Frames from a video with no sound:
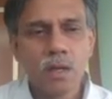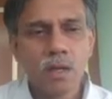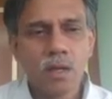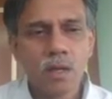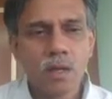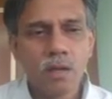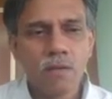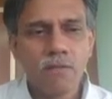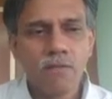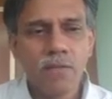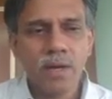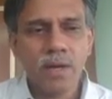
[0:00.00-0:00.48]

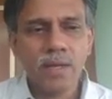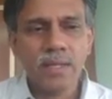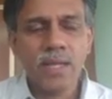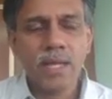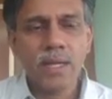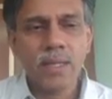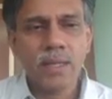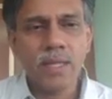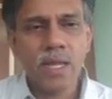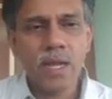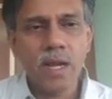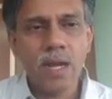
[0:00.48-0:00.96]

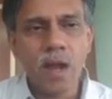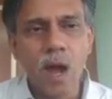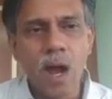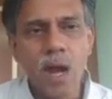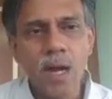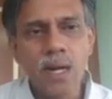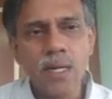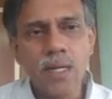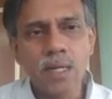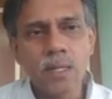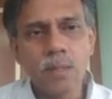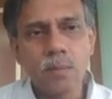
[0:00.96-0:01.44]
Further, the
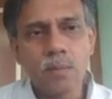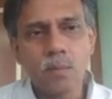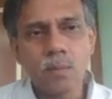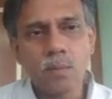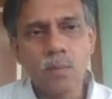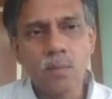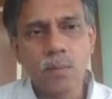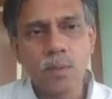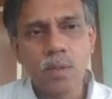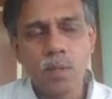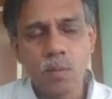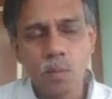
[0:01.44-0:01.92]

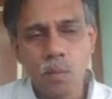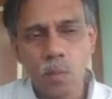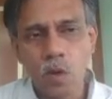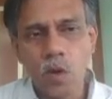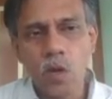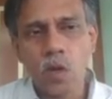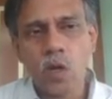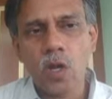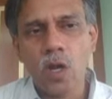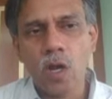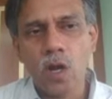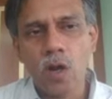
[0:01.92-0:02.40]

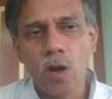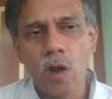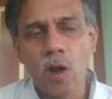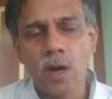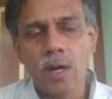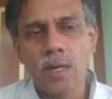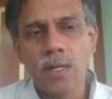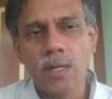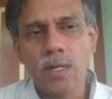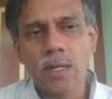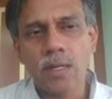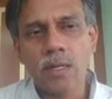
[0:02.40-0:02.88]
monotone
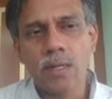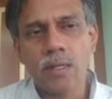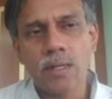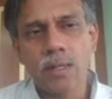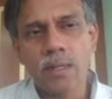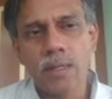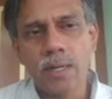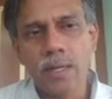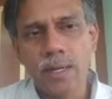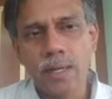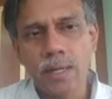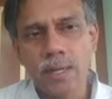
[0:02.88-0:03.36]

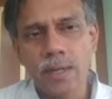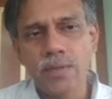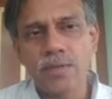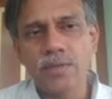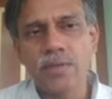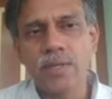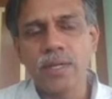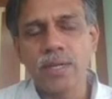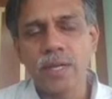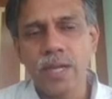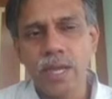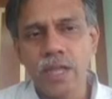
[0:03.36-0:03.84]

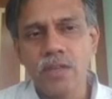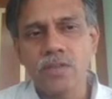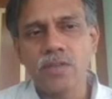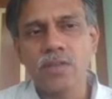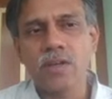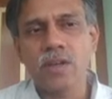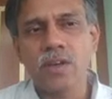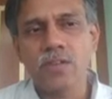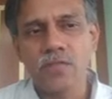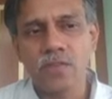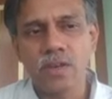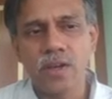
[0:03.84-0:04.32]
non-decreasing
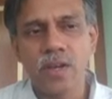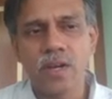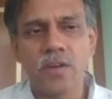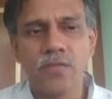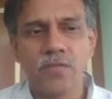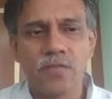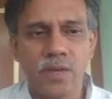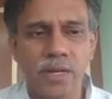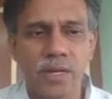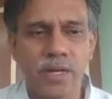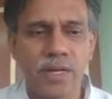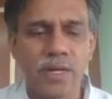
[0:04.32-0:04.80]
nature of n
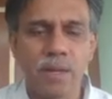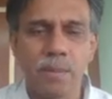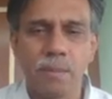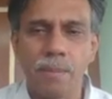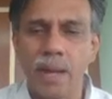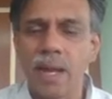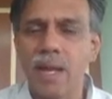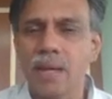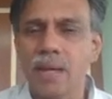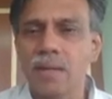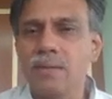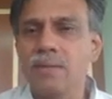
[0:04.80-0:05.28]
of t
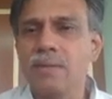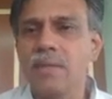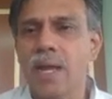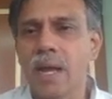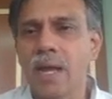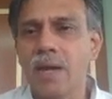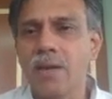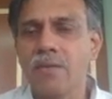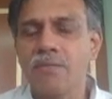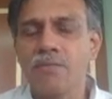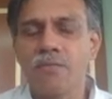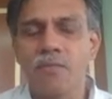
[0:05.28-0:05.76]
demands
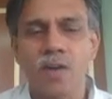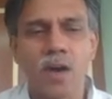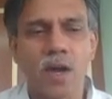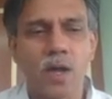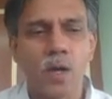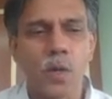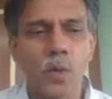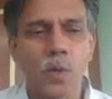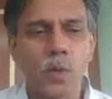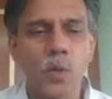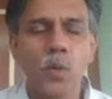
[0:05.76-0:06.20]
that for